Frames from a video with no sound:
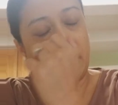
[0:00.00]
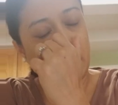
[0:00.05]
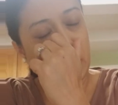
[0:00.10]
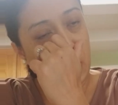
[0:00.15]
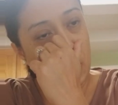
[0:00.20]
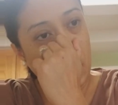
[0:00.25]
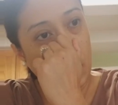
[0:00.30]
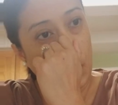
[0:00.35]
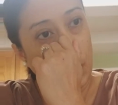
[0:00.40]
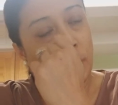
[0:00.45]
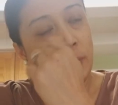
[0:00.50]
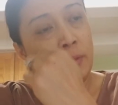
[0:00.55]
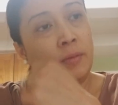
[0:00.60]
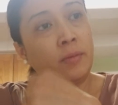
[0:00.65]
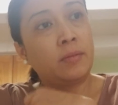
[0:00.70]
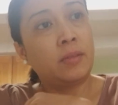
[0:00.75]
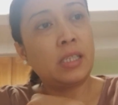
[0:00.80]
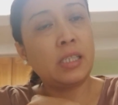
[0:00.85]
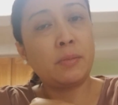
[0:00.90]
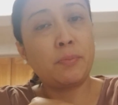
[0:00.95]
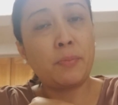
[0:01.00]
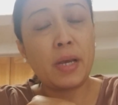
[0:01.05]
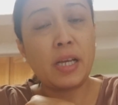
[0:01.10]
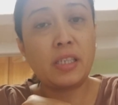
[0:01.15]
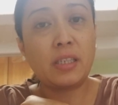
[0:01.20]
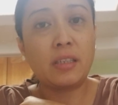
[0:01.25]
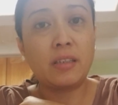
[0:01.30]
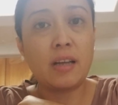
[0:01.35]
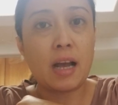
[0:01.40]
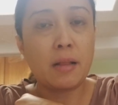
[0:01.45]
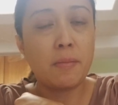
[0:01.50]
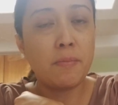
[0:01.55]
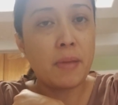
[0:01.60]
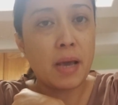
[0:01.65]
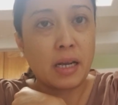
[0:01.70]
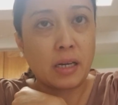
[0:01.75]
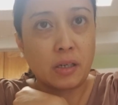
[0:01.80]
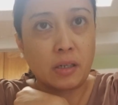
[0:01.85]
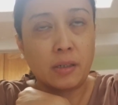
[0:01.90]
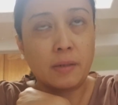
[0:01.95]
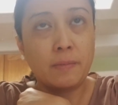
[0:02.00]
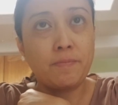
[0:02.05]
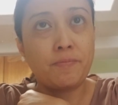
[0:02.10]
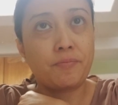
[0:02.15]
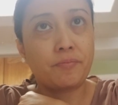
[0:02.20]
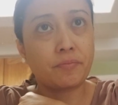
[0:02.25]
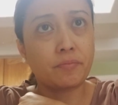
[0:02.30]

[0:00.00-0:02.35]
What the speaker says: So this patient got better,